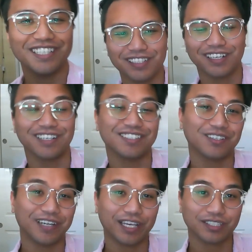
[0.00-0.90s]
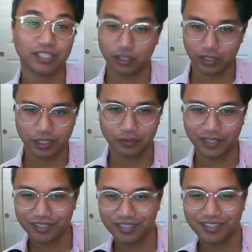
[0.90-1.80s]
Alright, so I guess
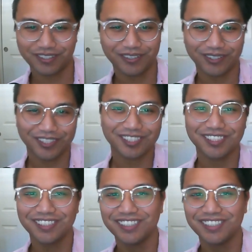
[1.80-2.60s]
congratulations are in order.